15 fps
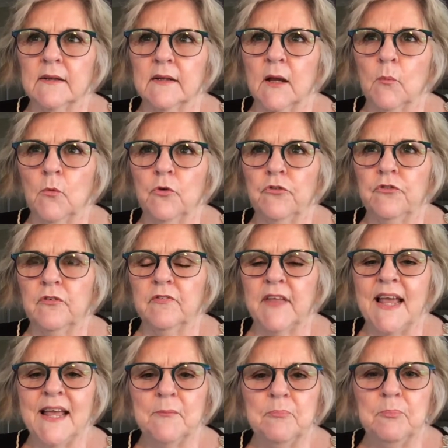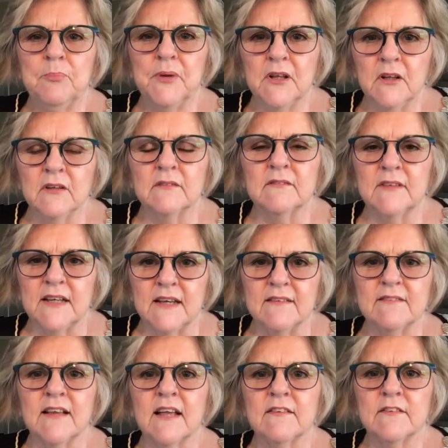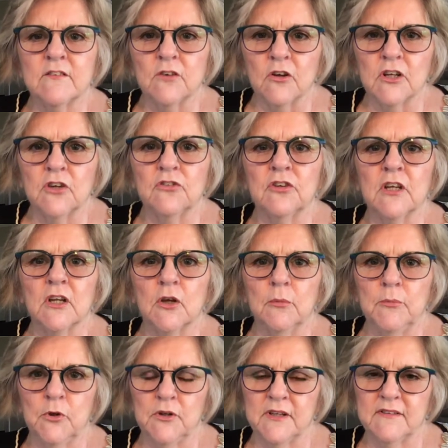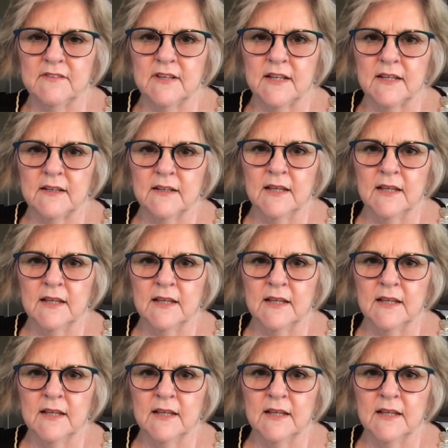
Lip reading: they had built this astonishing community.